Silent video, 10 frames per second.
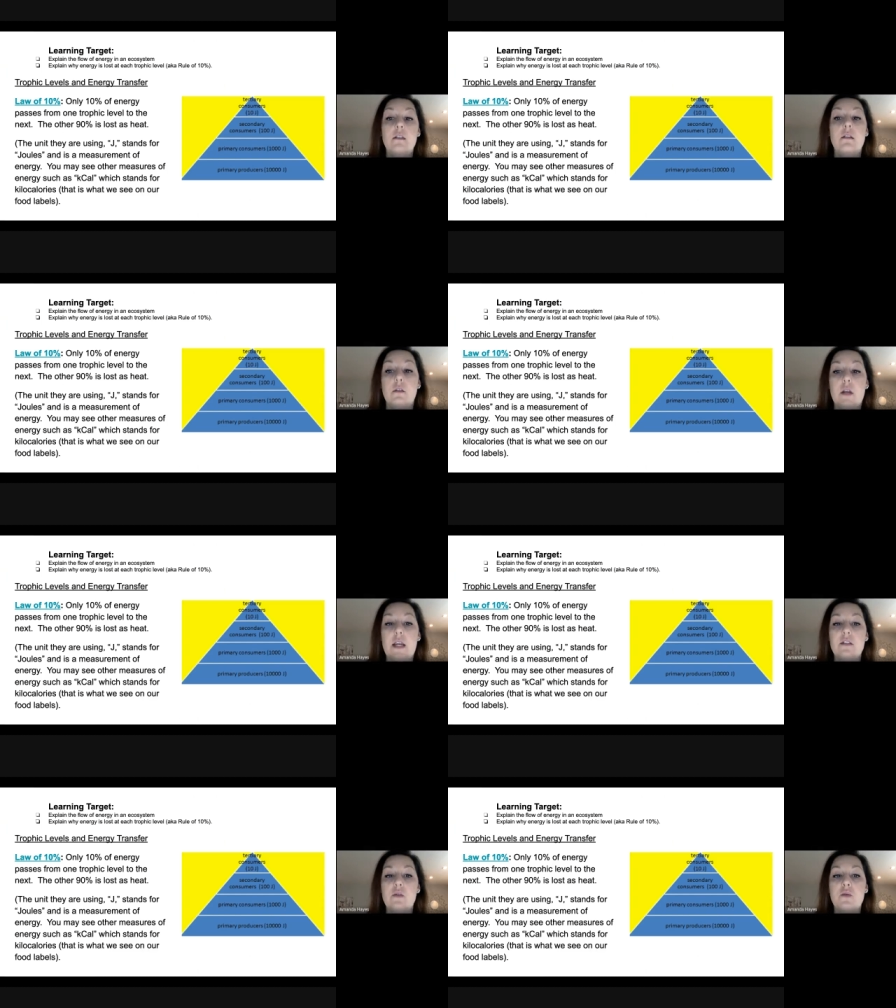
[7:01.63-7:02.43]

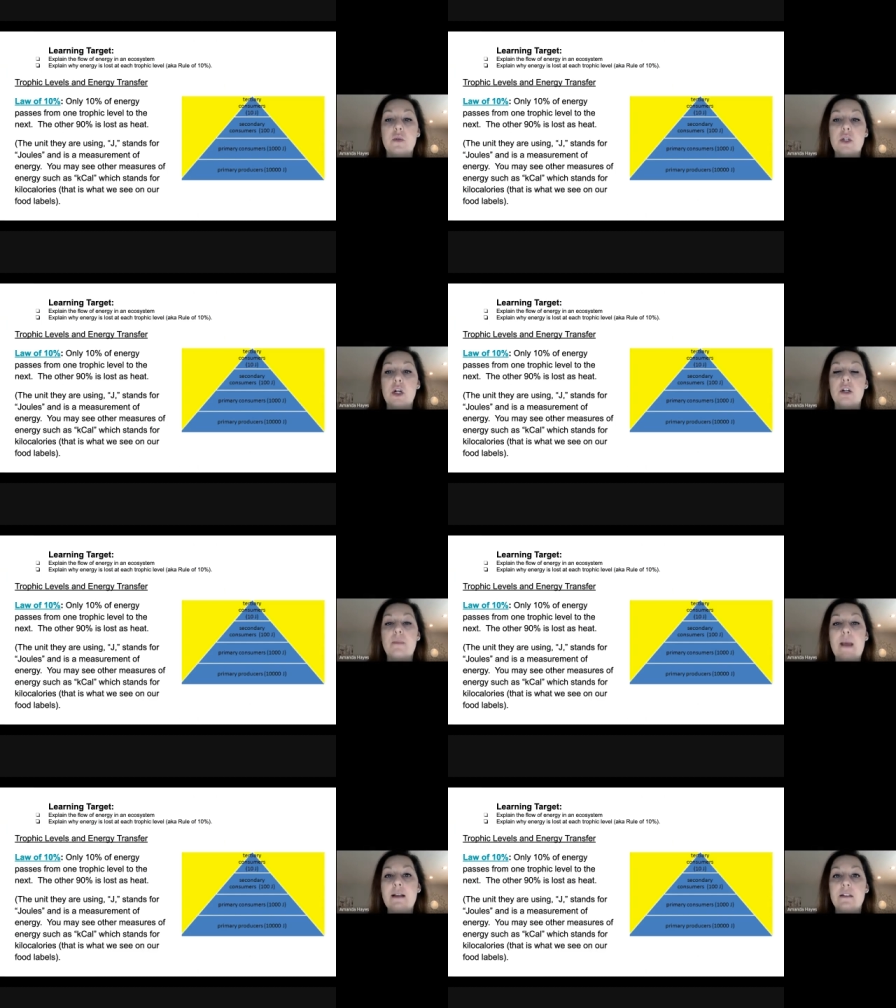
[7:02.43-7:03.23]
Okay, so it's returned
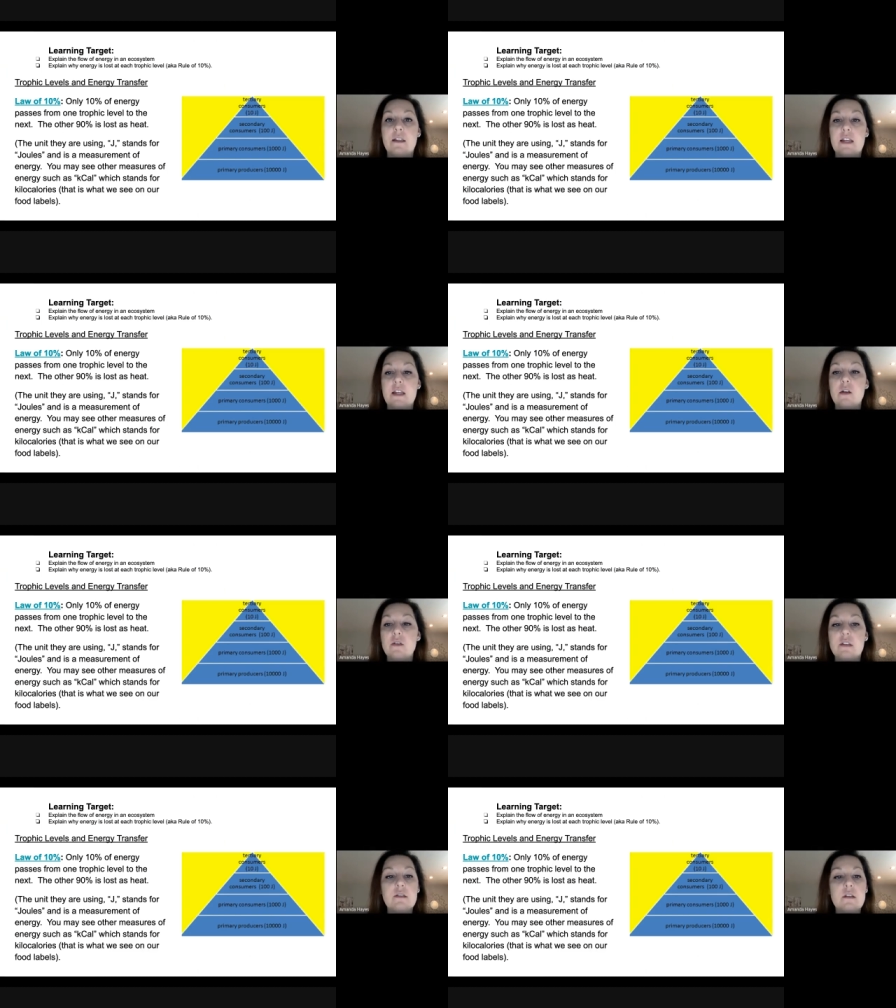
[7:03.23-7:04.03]
back to the
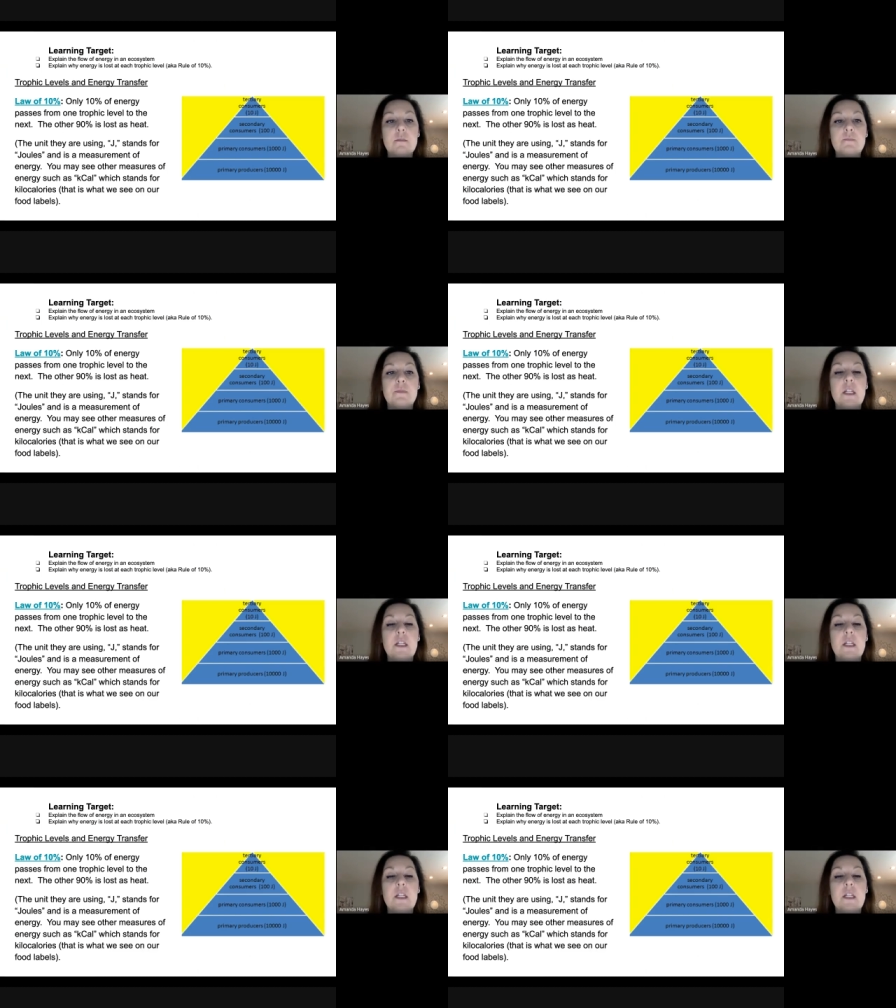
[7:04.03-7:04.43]
ecosystem.